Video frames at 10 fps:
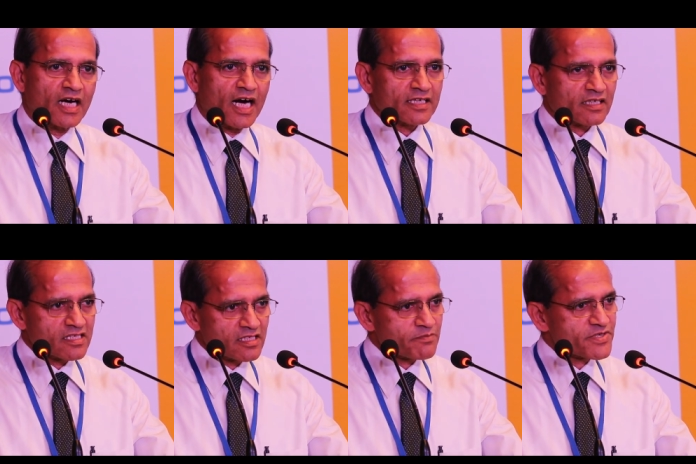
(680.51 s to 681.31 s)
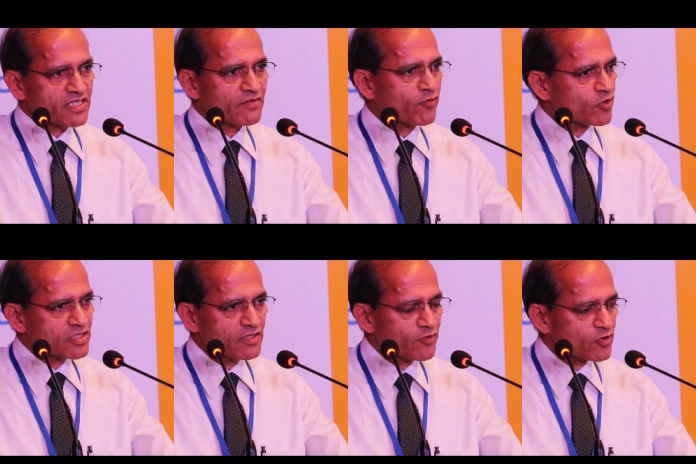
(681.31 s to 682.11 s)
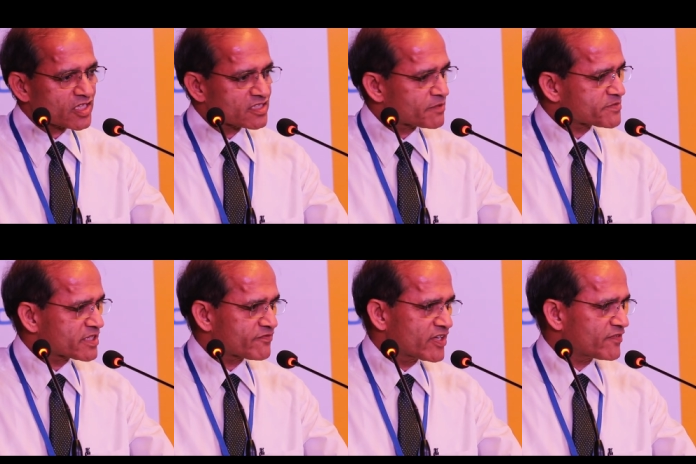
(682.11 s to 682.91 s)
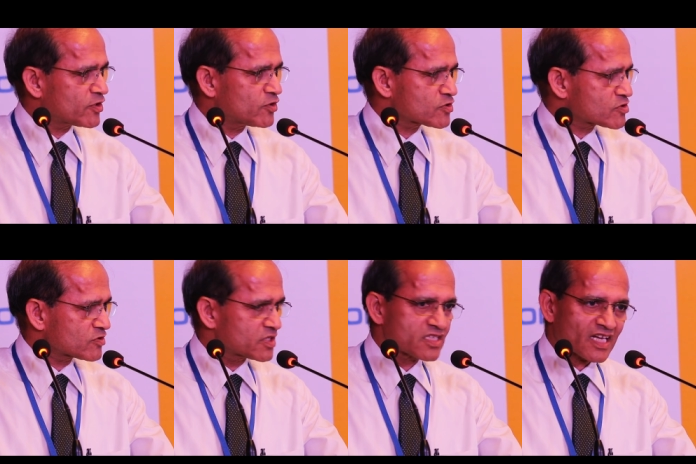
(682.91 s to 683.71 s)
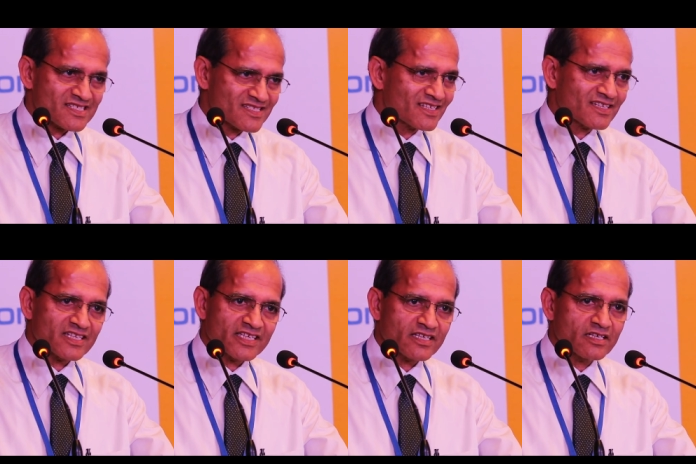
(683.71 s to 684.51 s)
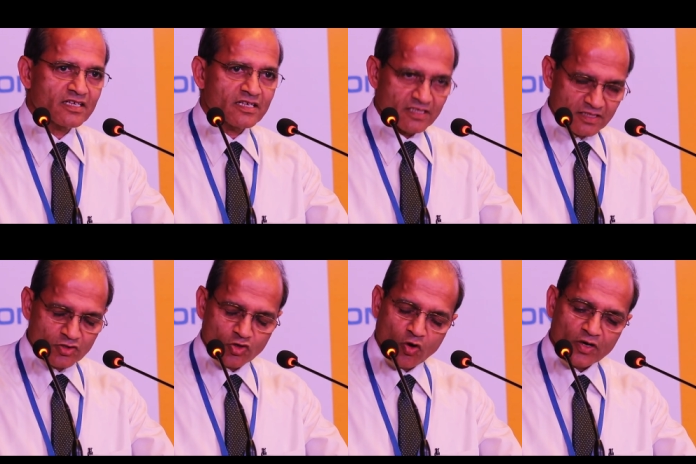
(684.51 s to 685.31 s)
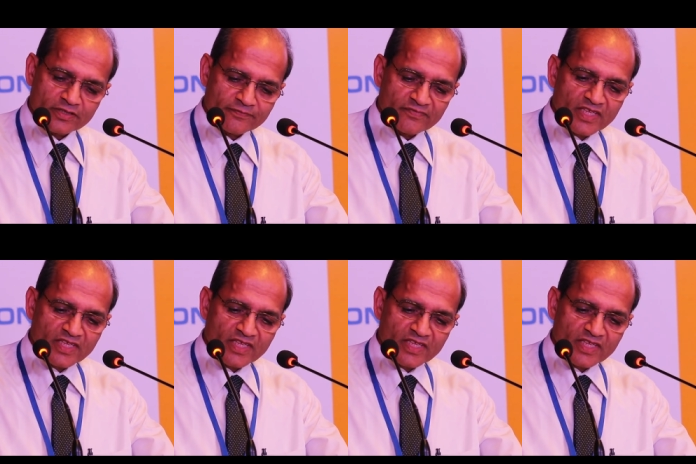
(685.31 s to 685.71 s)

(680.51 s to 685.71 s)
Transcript: Our consumption, fossil fuel consumption, we have reduced to a drastically lower,